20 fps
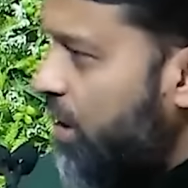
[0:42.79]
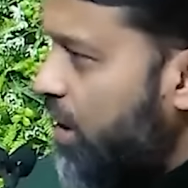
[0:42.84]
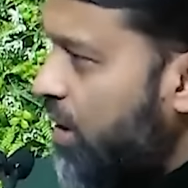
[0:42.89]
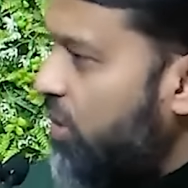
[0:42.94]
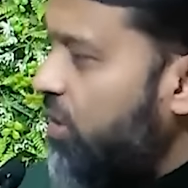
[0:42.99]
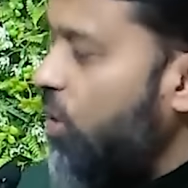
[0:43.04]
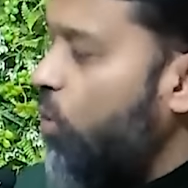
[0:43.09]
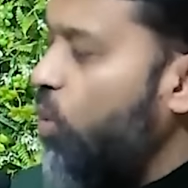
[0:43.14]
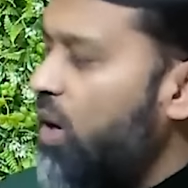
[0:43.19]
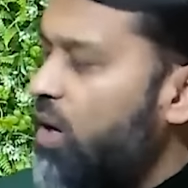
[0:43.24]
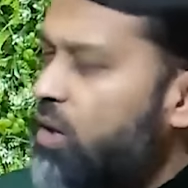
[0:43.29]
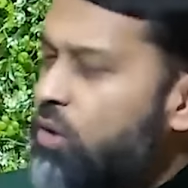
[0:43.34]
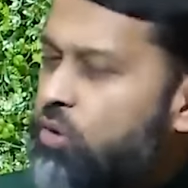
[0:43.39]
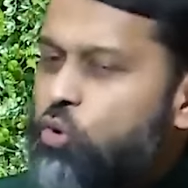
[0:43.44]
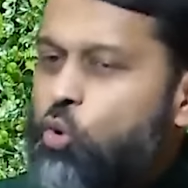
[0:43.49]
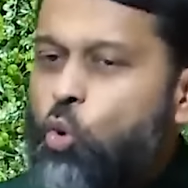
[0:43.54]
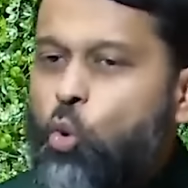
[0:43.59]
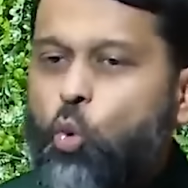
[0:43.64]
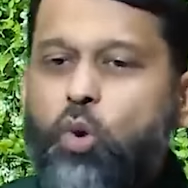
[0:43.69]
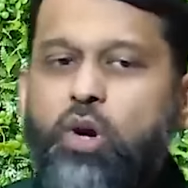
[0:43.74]
the one
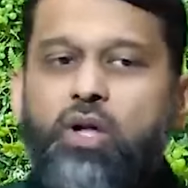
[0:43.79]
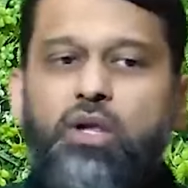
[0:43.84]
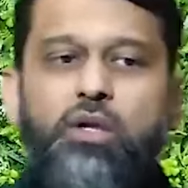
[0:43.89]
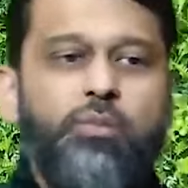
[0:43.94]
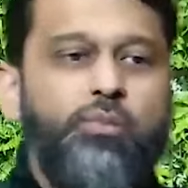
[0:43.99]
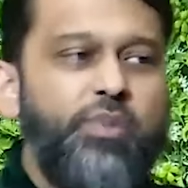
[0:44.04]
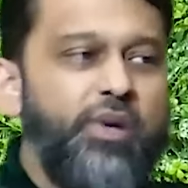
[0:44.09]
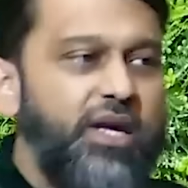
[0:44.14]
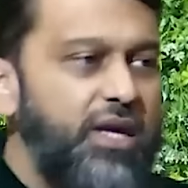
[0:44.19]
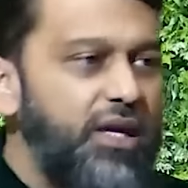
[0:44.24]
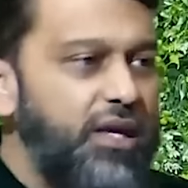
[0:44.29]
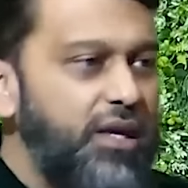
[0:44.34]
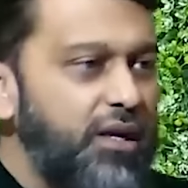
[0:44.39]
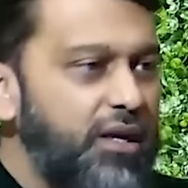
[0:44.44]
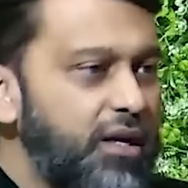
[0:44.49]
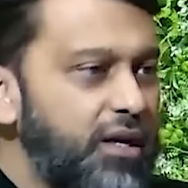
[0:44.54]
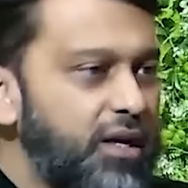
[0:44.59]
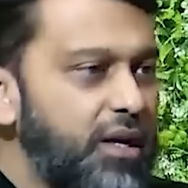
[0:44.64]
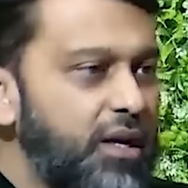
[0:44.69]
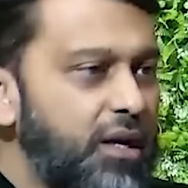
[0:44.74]
who will
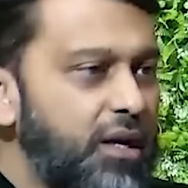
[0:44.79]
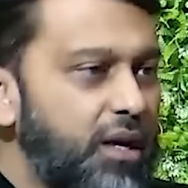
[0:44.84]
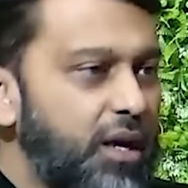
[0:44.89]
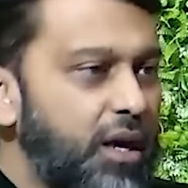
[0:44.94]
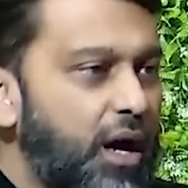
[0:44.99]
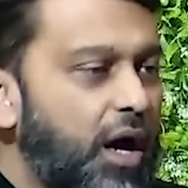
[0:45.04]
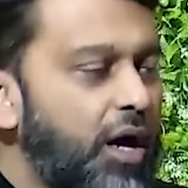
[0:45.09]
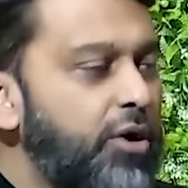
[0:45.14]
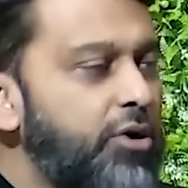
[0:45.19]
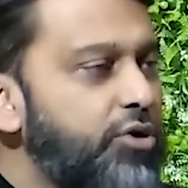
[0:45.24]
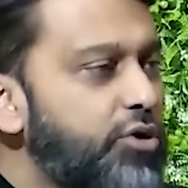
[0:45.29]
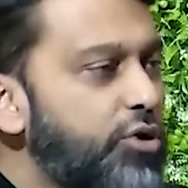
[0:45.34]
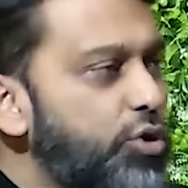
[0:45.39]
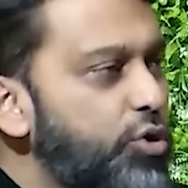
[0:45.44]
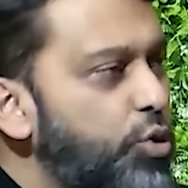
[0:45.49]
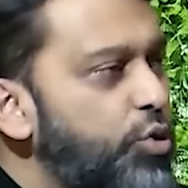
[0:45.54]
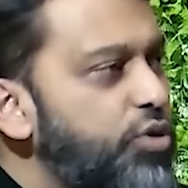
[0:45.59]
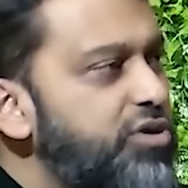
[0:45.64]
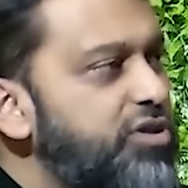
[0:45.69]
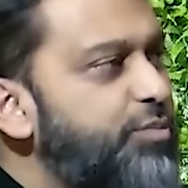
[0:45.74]
be under
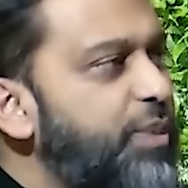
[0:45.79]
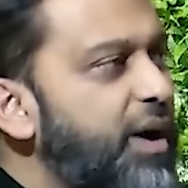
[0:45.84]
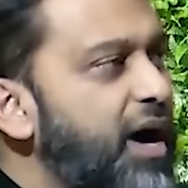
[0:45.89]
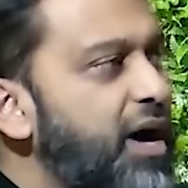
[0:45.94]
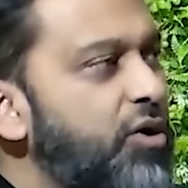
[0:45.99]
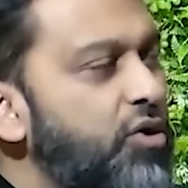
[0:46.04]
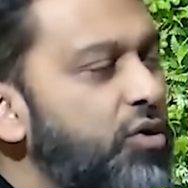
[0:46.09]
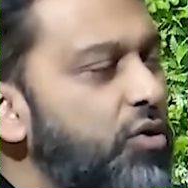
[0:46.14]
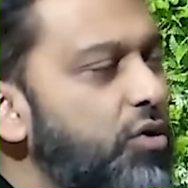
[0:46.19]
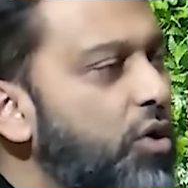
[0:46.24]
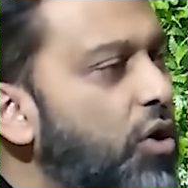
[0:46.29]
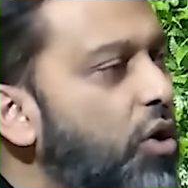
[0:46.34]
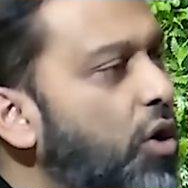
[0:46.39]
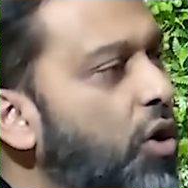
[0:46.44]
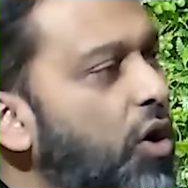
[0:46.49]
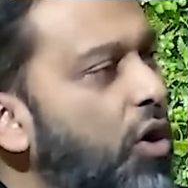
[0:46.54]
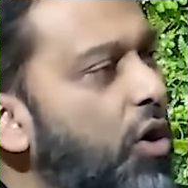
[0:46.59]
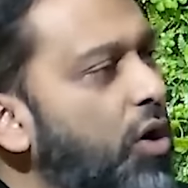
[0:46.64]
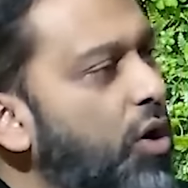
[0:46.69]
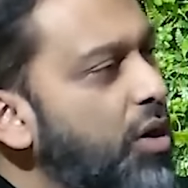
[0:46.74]
whose banner
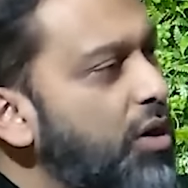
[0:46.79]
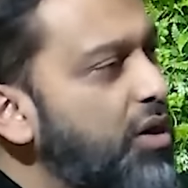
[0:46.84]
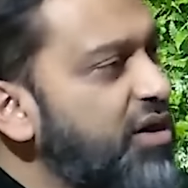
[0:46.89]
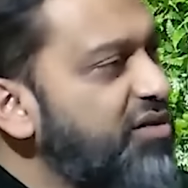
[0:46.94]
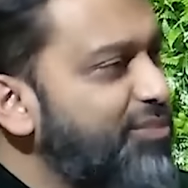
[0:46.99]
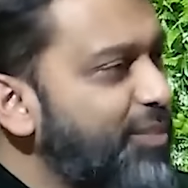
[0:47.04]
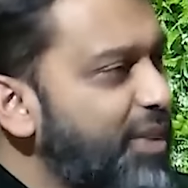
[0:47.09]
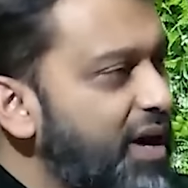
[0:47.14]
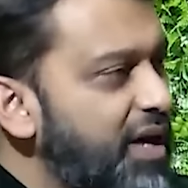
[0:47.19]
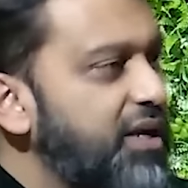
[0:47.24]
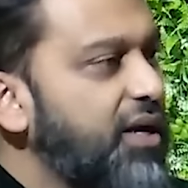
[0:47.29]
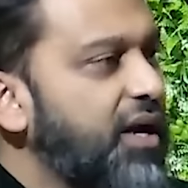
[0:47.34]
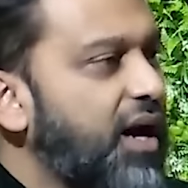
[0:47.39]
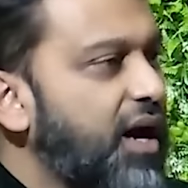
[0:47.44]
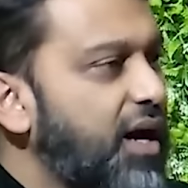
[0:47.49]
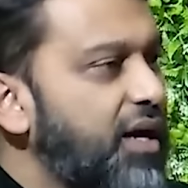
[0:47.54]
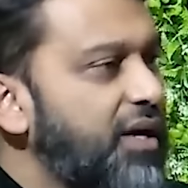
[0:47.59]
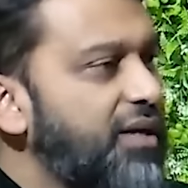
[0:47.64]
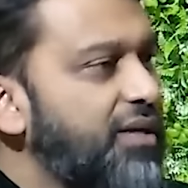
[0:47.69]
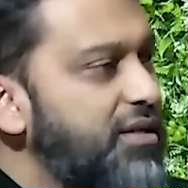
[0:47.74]
all of
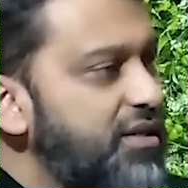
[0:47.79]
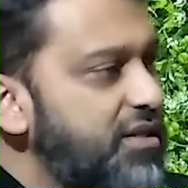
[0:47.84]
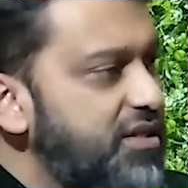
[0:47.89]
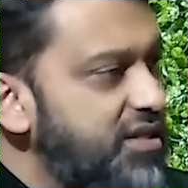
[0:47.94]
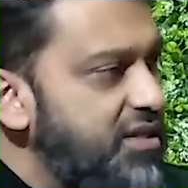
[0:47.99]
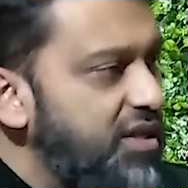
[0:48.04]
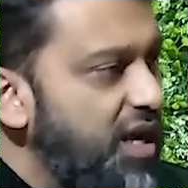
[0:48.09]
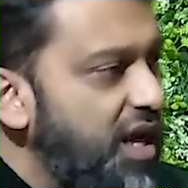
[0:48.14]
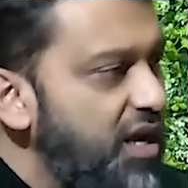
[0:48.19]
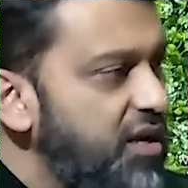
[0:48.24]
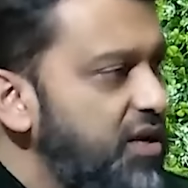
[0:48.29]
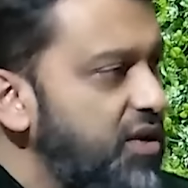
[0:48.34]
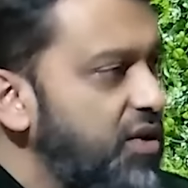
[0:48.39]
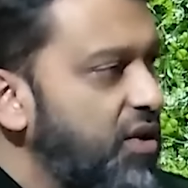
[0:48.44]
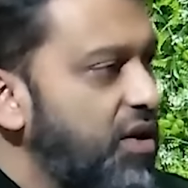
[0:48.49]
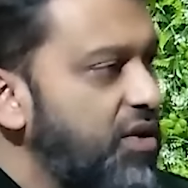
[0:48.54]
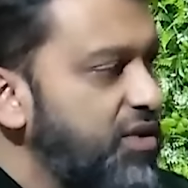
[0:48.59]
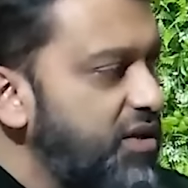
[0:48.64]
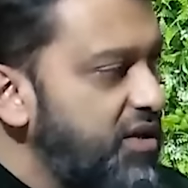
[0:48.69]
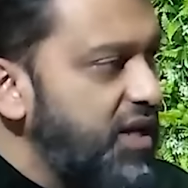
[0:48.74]
mankind is standing
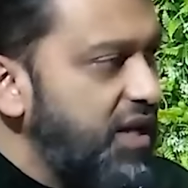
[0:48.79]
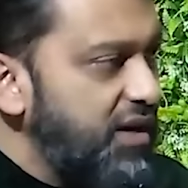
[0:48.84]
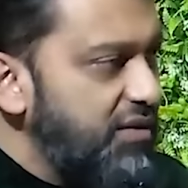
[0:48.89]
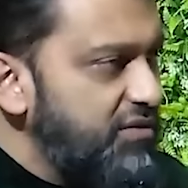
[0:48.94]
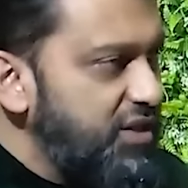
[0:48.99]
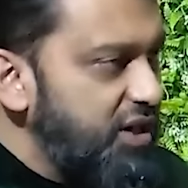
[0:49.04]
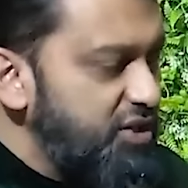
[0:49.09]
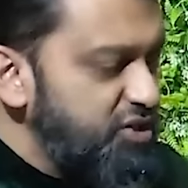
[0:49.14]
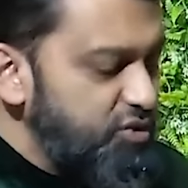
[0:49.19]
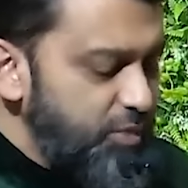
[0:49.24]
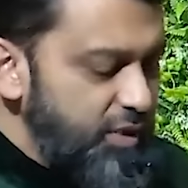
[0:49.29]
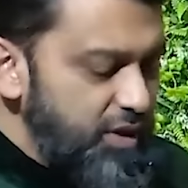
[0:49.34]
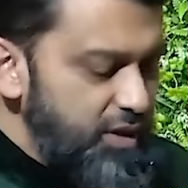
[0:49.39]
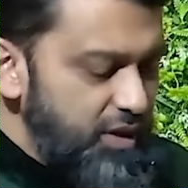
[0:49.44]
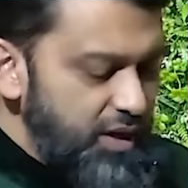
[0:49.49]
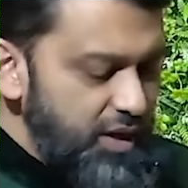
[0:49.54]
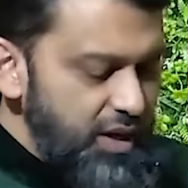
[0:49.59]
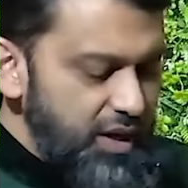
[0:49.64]
on the day of judgment.